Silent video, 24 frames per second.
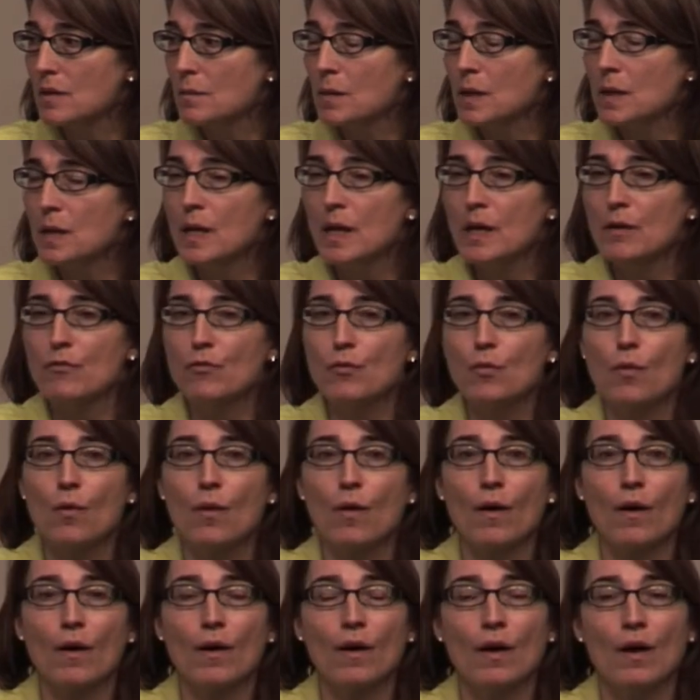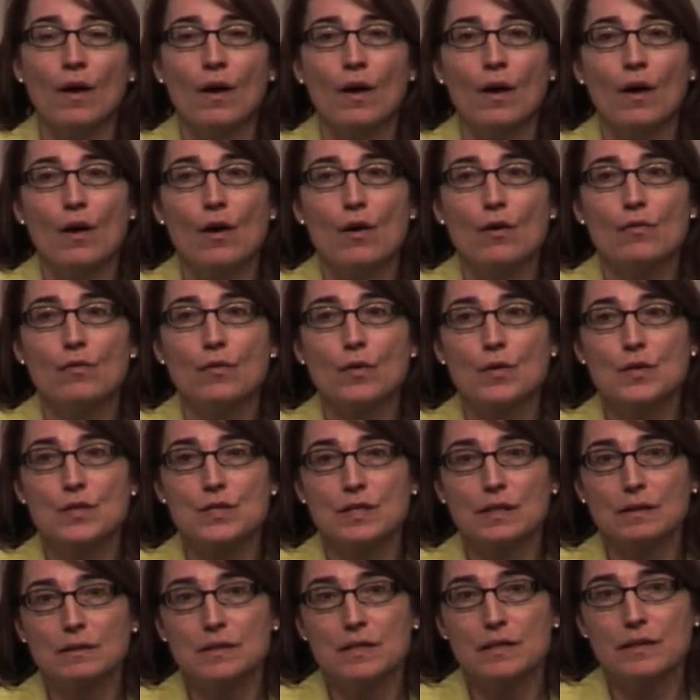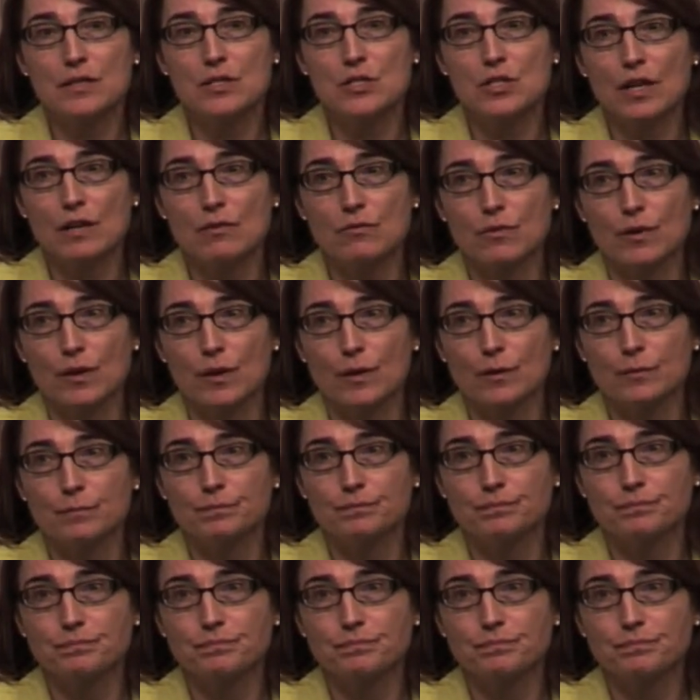I mean, for the Secretary General,